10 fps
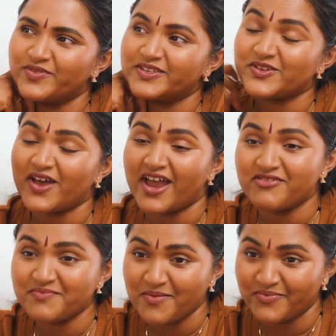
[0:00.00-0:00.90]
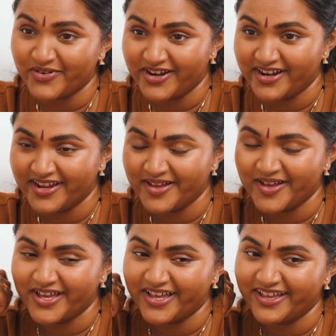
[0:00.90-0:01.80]
So I remember
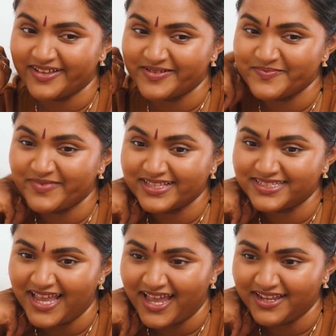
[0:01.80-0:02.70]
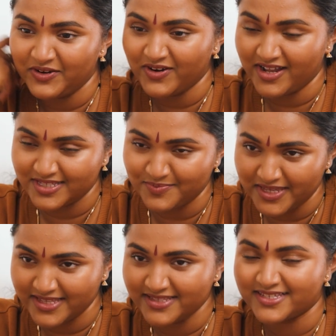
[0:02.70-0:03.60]
my dad, your
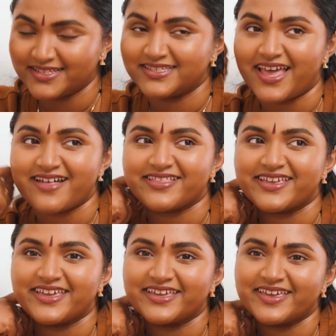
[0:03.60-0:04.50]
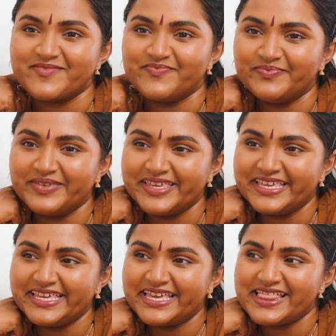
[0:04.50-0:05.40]
husband, telling
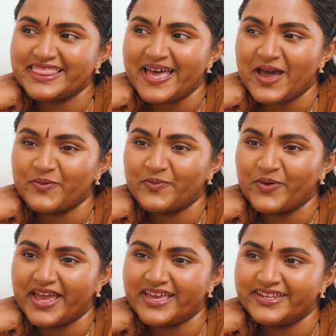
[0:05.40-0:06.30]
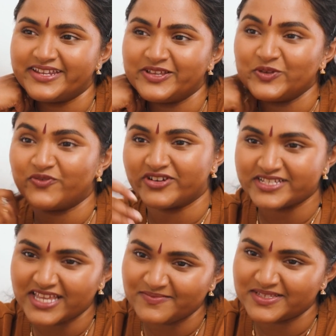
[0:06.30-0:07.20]
me that when you
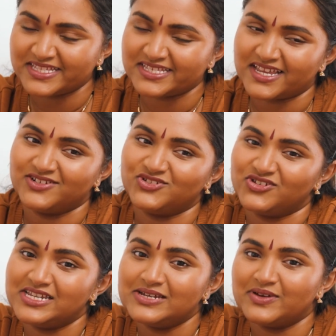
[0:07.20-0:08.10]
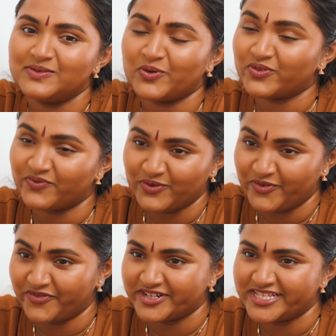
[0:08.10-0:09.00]
first came to this country, when both of you
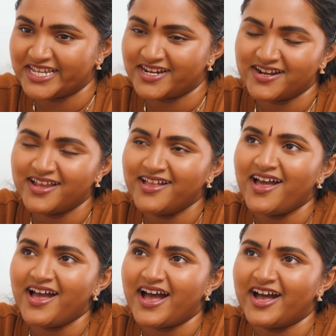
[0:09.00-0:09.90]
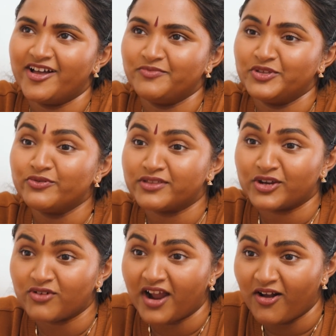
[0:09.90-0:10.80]
were first here, you used to
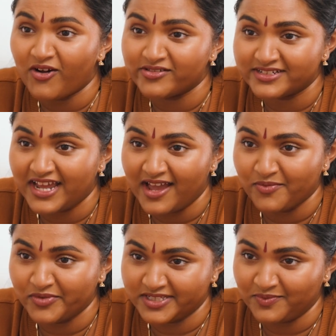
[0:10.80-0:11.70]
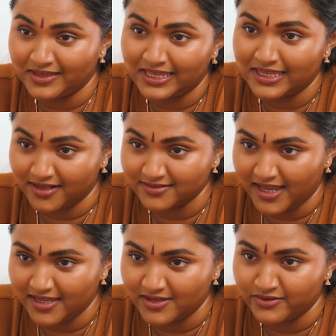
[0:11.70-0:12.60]
cry all the time when someone like yelled
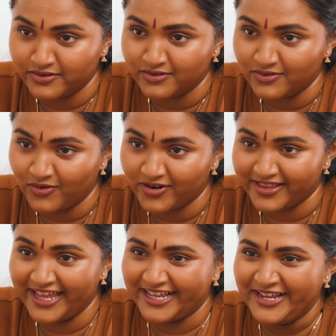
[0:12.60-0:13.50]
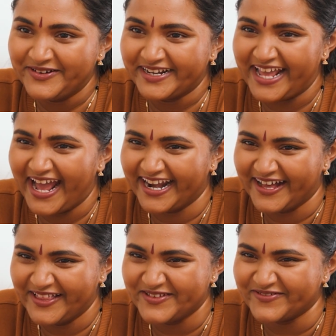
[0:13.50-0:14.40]
at you, or like you would get
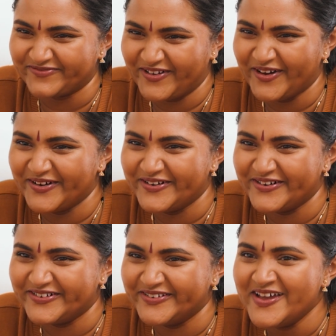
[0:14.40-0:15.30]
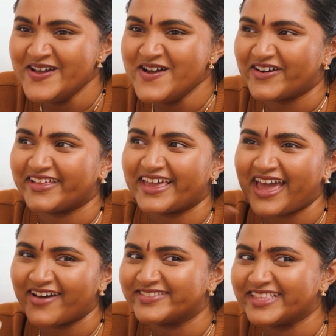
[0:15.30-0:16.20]
on the phone, or like
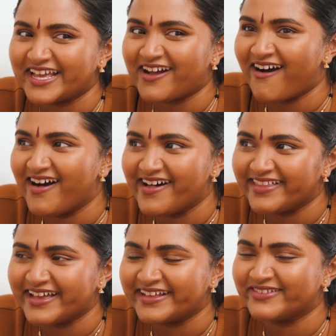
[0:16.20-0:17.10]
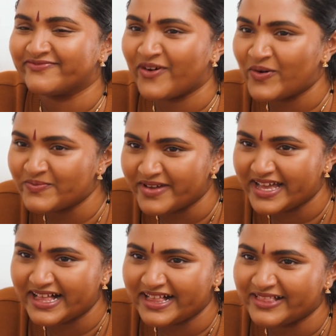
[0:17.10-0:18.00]
have to like call like the phone
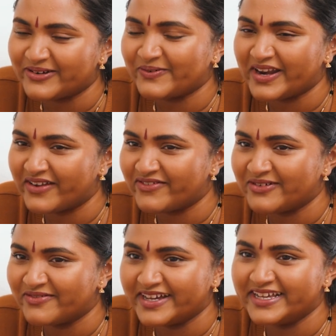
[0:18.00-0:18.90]
bill or whatever it was.